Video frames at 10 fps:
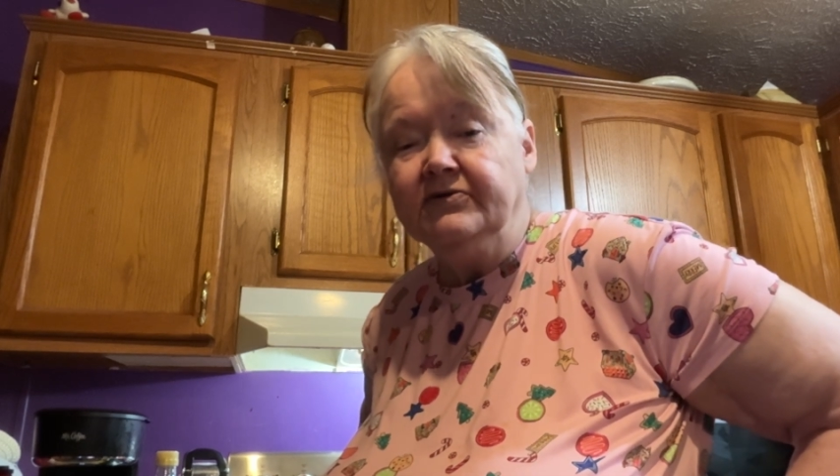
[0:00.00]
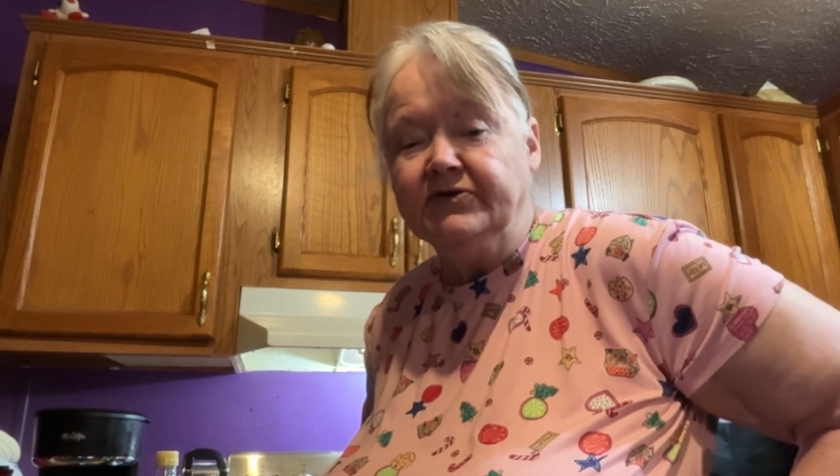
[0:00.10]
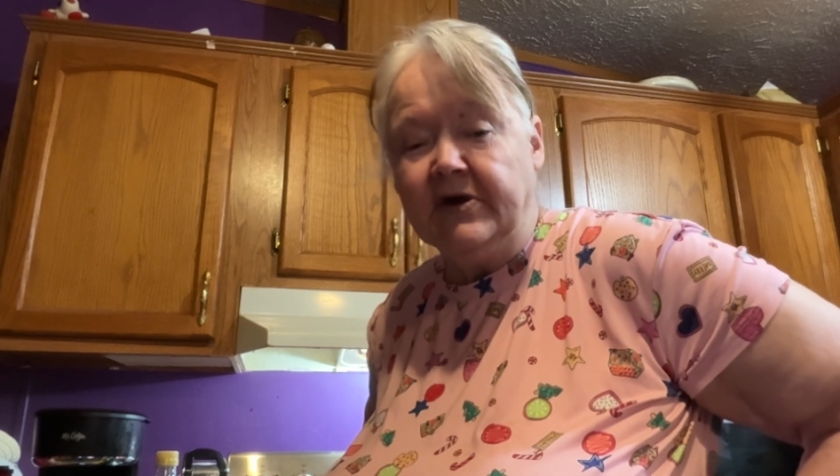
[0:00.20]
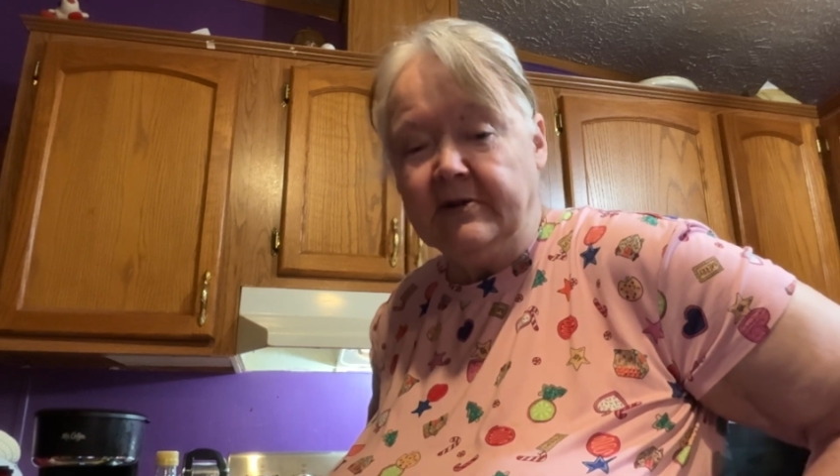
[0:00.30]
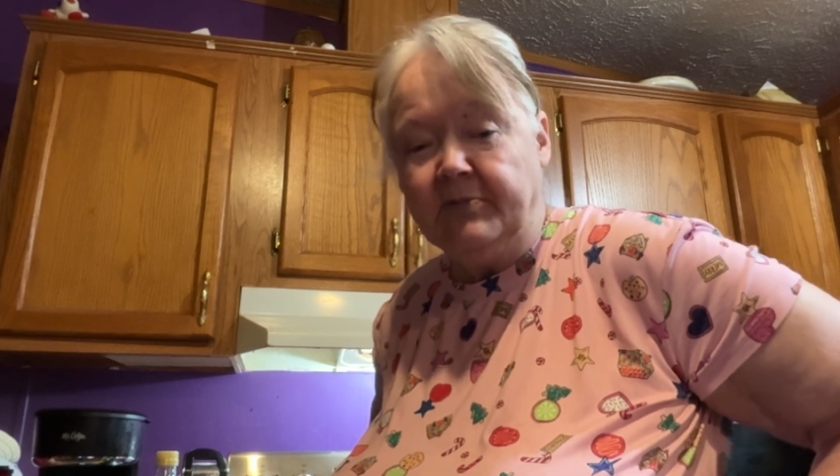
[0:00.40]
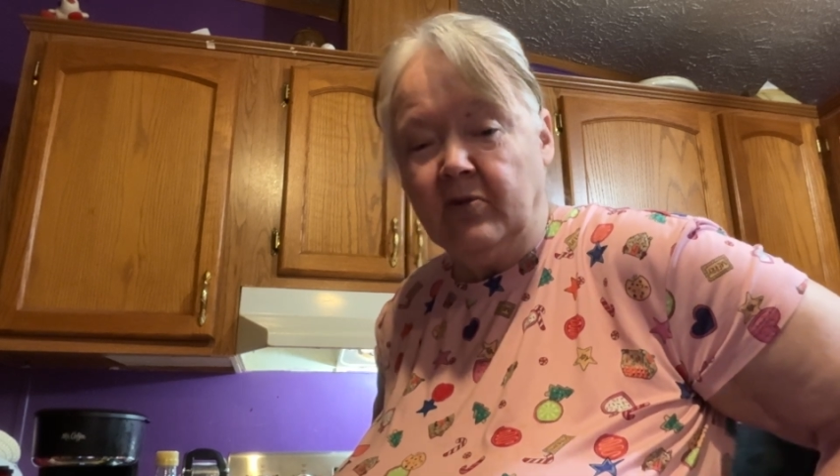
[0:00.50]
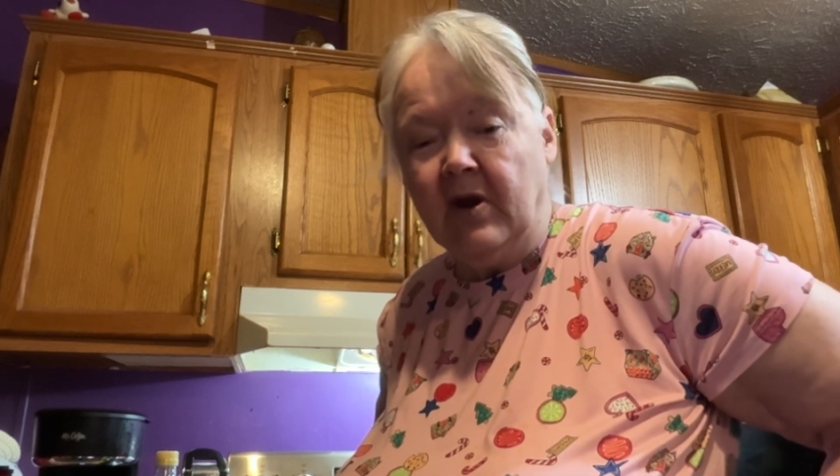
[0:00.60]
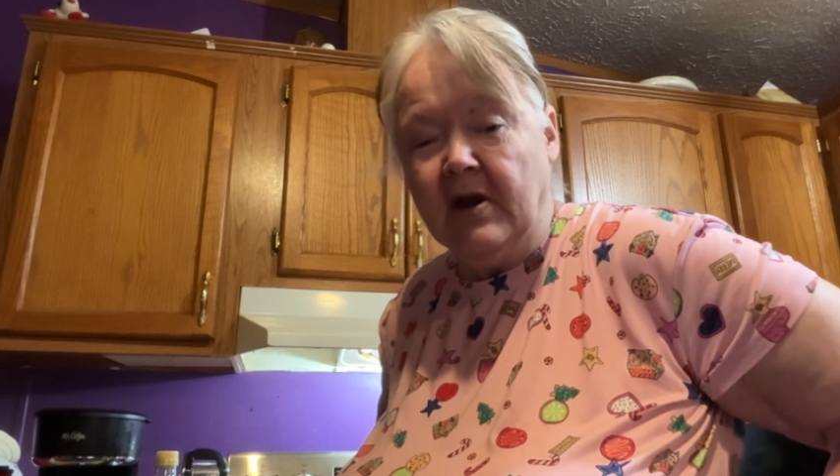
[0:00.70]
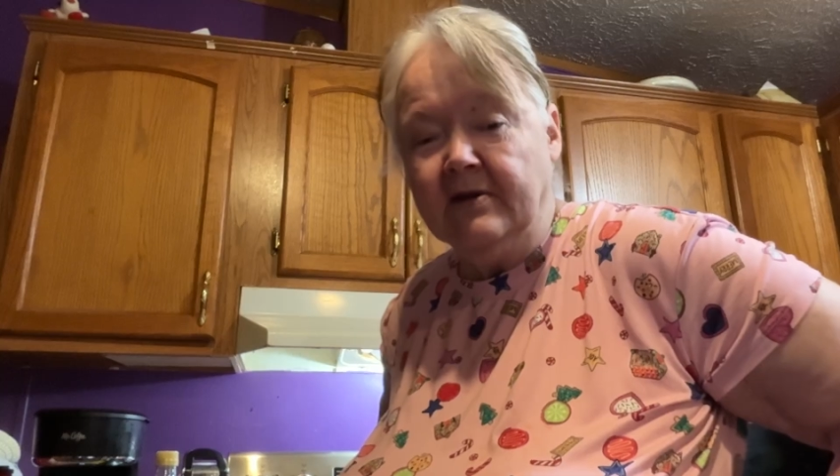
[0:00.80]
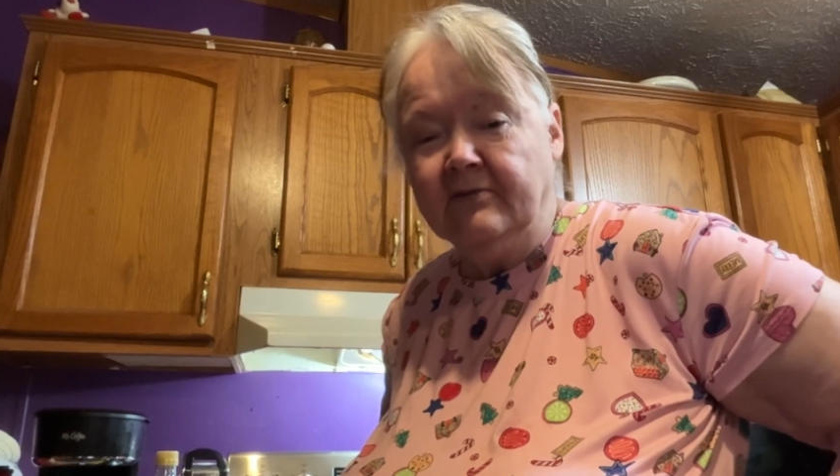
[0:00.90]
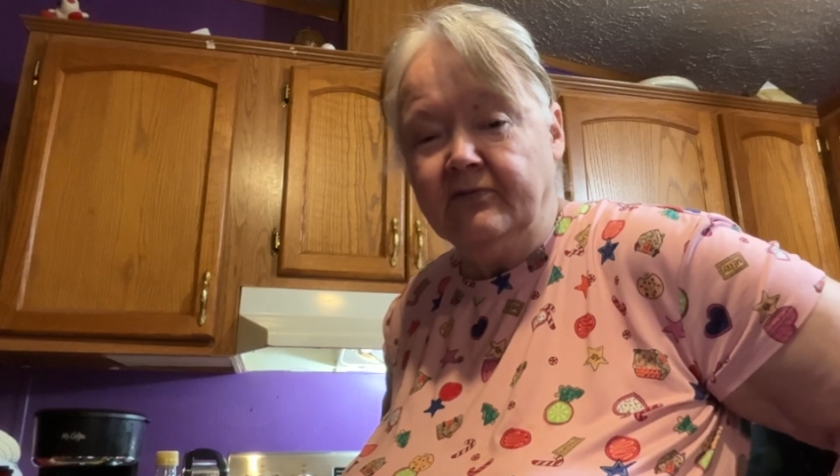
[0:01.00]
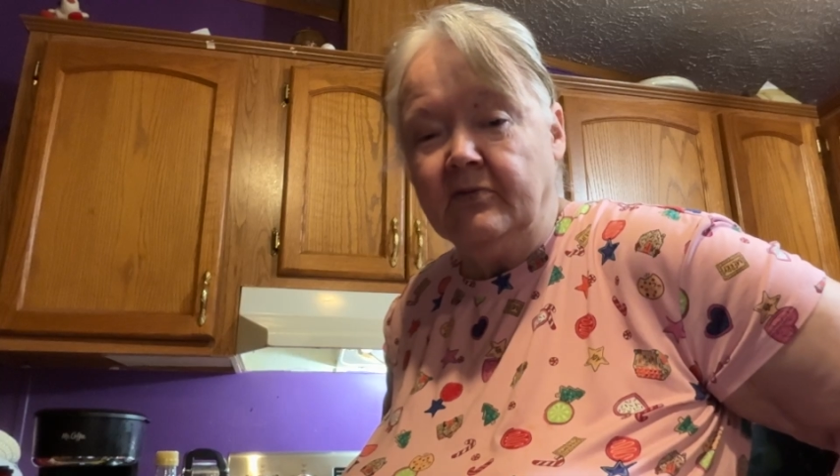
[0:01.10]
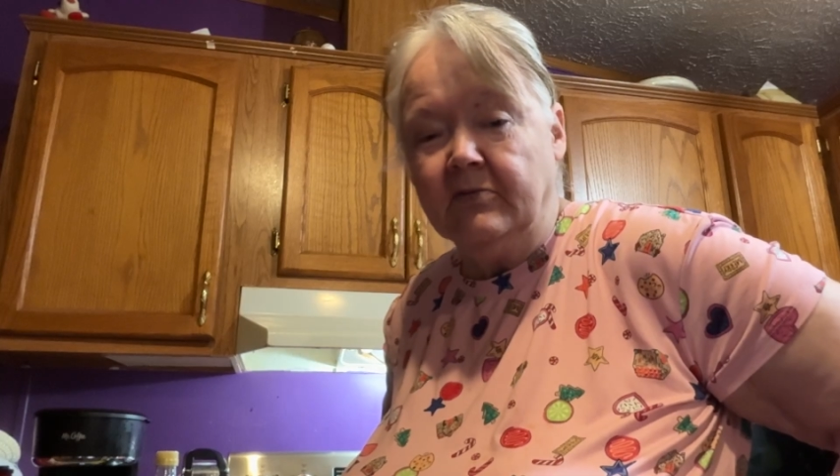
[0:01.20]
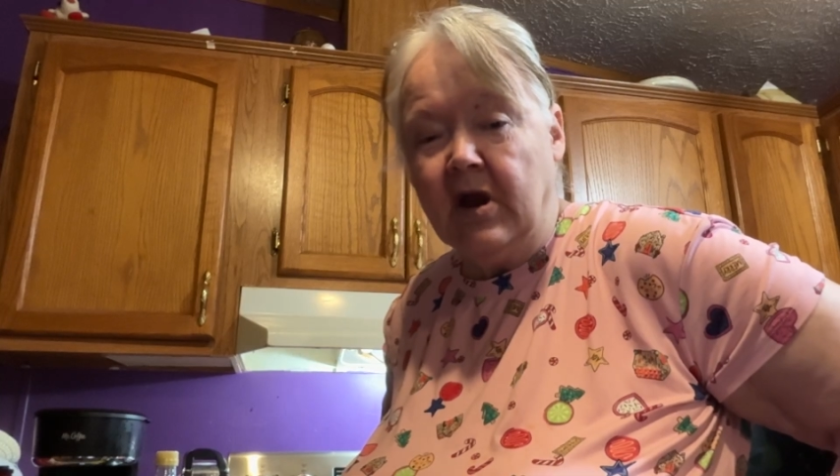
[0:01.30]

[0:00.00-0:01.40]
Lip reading: separated from